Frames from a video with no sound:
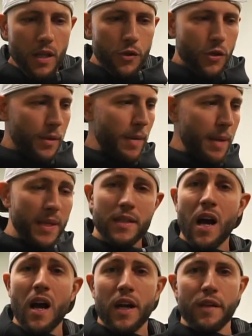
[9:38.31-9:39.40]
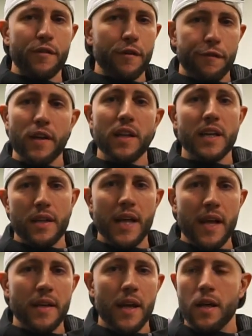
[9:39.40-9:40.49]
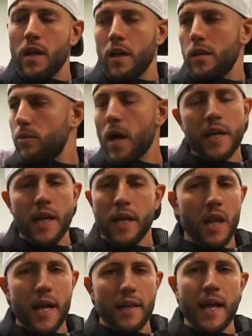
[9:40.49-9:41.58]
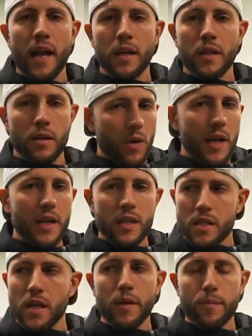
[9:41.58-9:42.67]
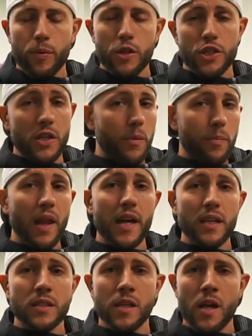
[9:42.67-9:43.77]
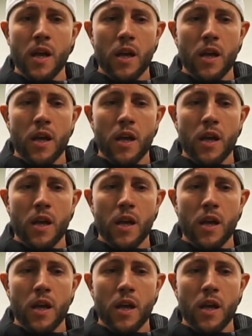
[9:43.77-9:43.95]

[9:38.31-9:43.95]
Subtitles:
You can maybe dunk if you're feeling it that day. The running ain't like that. The running is going to put you in your place.